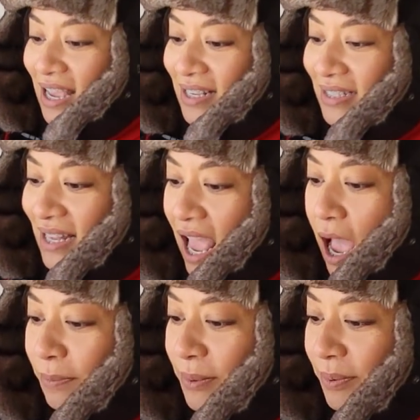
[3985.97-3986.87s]
says a
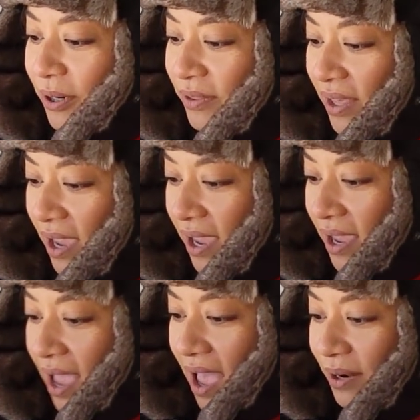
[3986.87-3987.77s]
happy
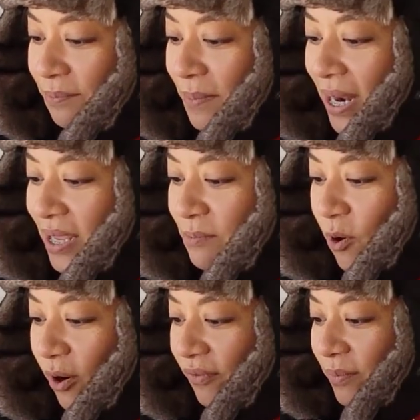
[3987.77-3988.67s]
birthday and many
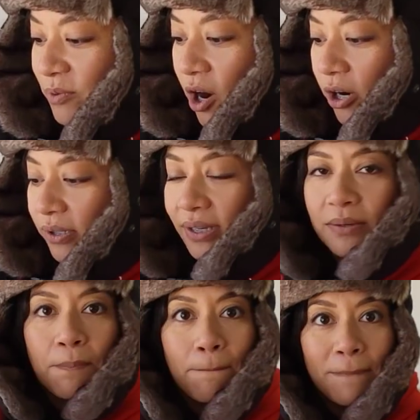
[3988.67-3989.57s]
more from
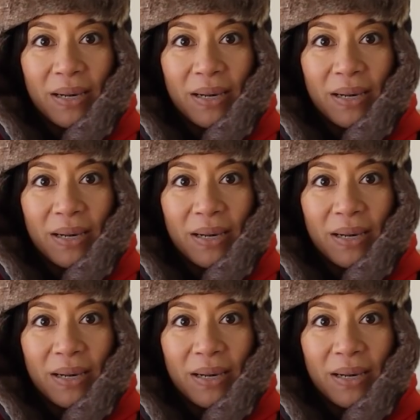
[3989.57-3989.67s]
Darlene.